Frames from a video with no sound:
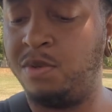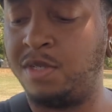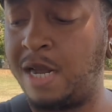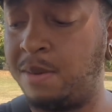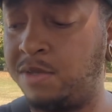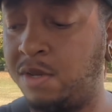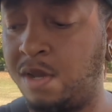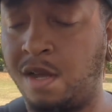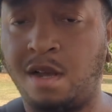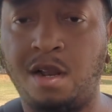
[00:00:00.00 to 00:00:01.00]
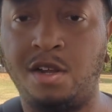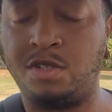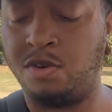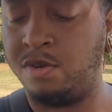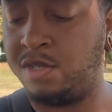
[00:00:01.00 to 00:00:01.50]
few stops at like a
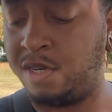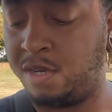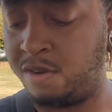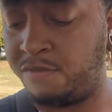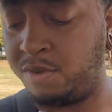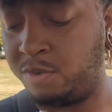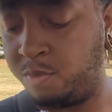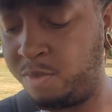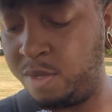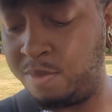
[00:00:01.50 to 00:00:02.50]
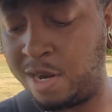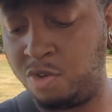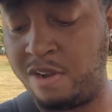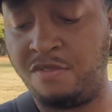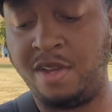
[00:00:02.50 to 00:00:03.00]
cluster and sit there for a little bit, but I
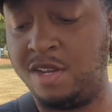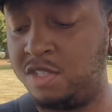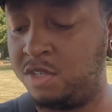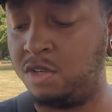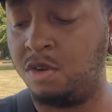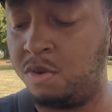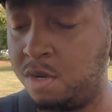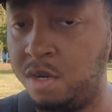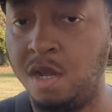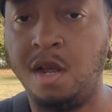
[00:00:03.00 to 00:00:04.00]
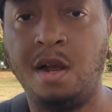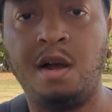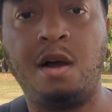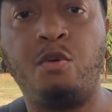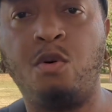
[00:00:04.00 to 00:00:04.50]
do have the incense going.
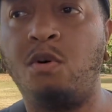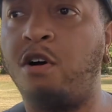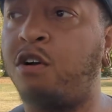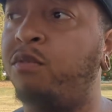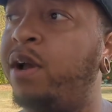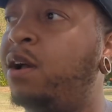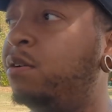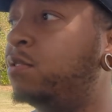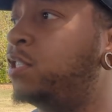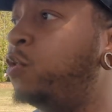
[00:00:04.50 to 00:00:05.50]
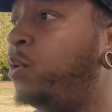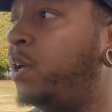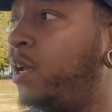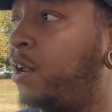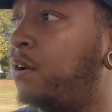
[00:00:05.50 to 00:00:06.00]
We'll walk around, see if
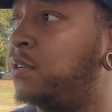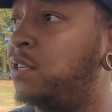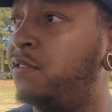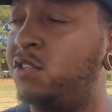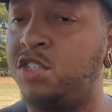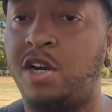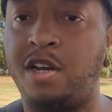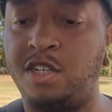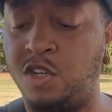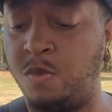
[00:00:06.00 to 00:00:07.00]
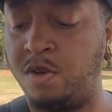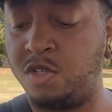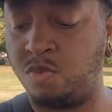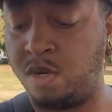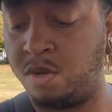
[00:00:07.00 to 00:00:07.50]
we can get ourselves a shiny
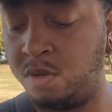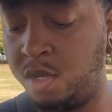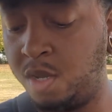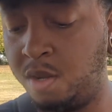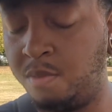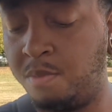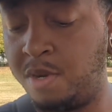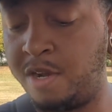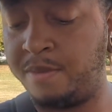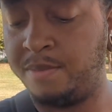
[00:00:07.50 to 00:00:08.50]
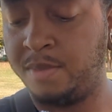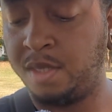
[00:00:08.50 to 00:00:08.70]
Shelmet as well. But